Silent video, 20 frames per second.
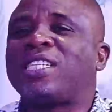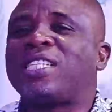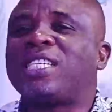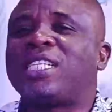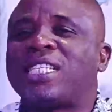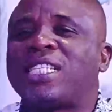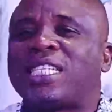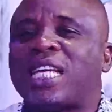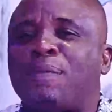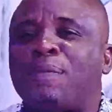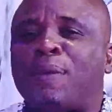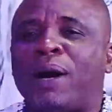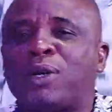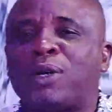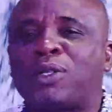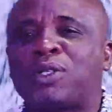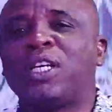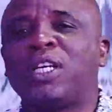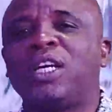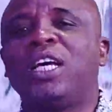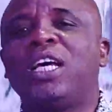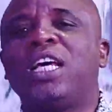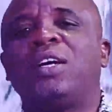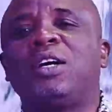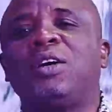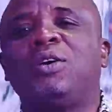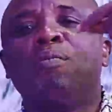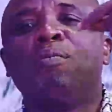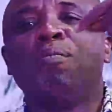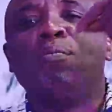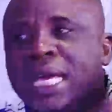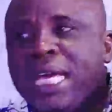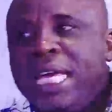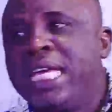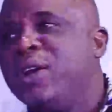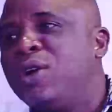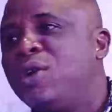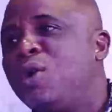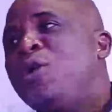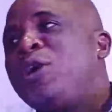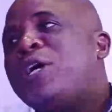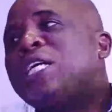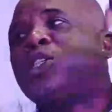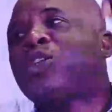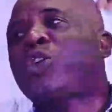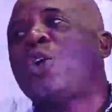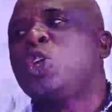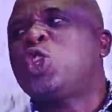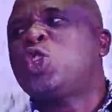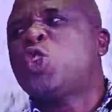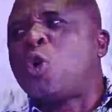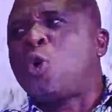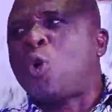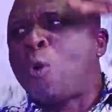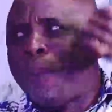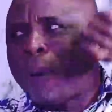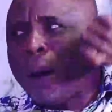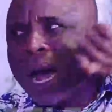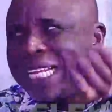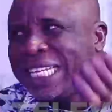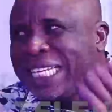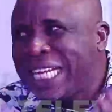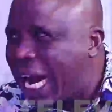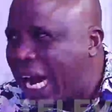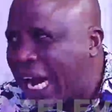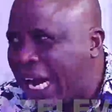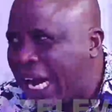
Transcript: it is about me who is going to occupy there.